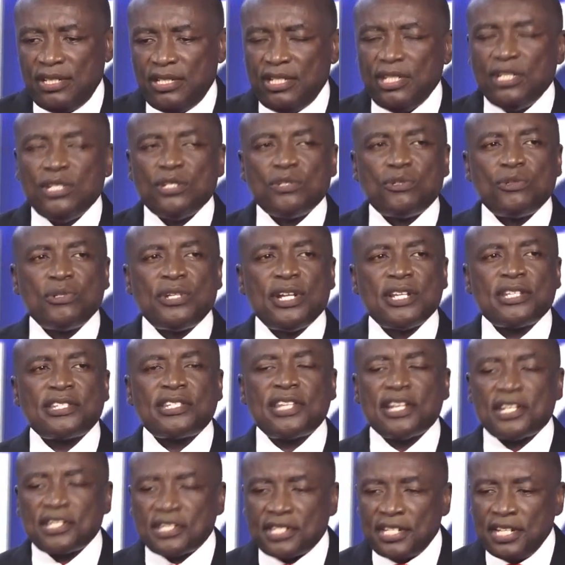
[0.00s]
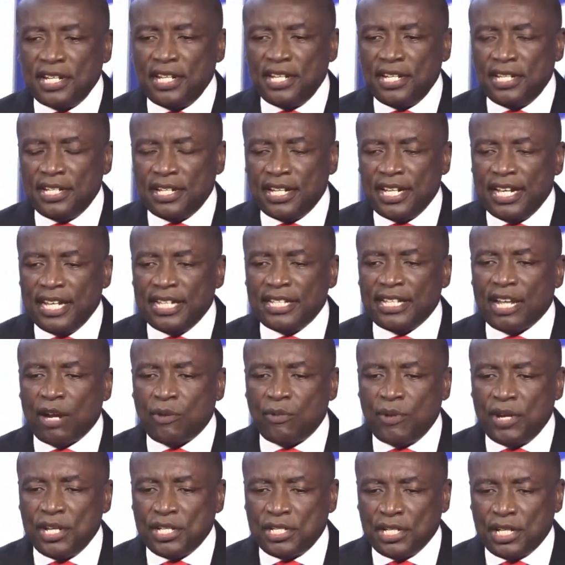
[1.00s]
to the 16 in the
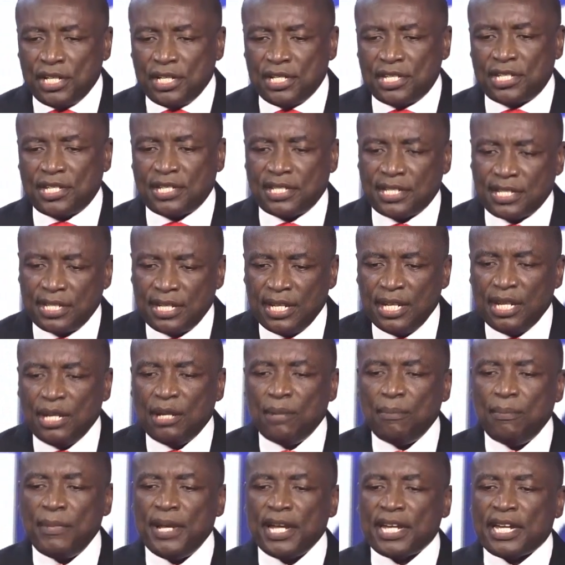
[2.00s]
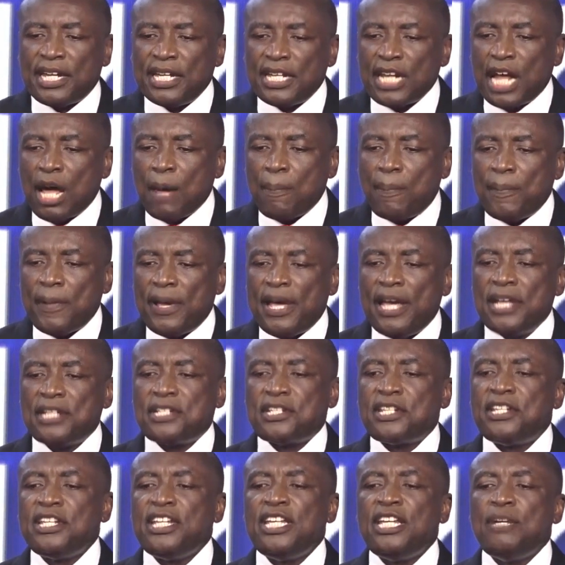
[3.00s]
regions making up a
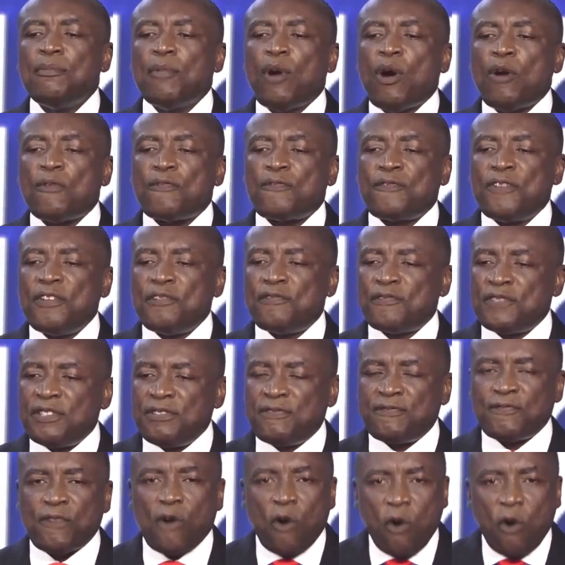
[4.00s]
team of 54.